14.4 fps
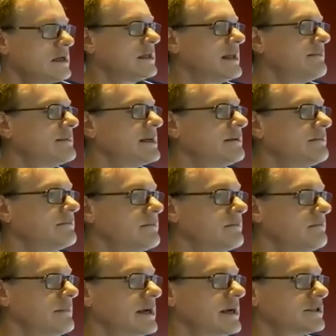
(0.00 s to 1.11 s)
me
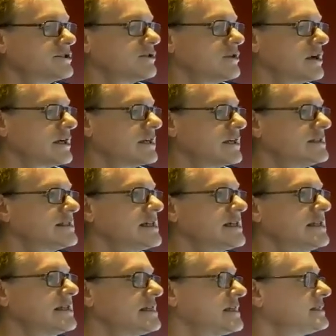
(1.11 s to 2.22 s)
make sure I can see
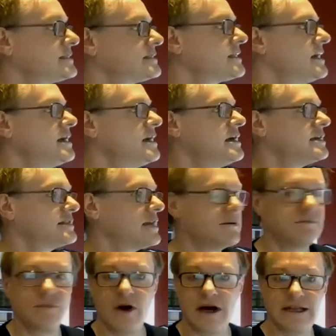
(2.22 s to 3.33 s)
this. So
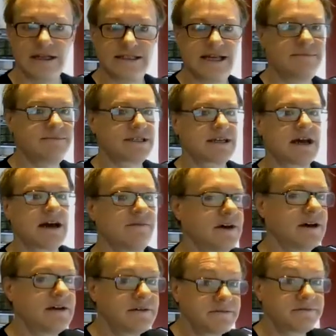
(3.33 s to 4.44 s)
what I'll attempt to
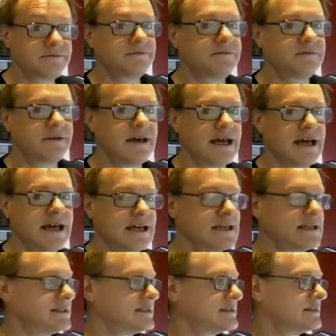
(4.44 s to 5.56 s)
cover
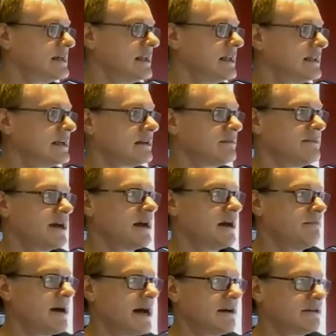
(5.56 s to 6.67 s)
is a little bit
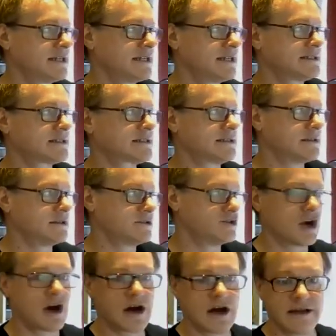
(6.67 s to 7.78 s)
about disks in the
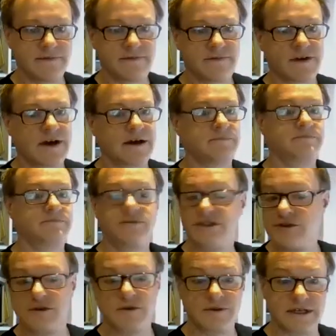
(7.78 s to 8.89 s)
drive. I'm
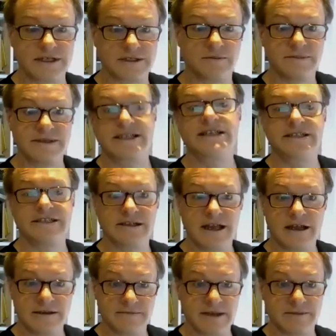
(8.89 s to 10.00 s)
sure this will be teaching a load
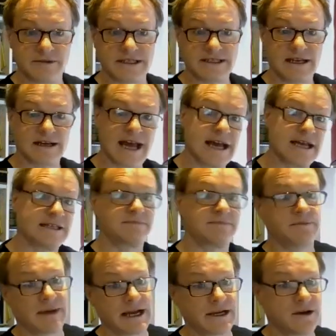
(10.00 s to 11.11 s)
of people to suck eggs, but
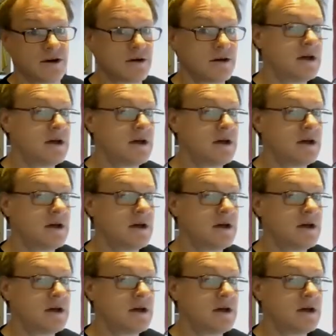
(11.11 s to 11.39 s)
may not.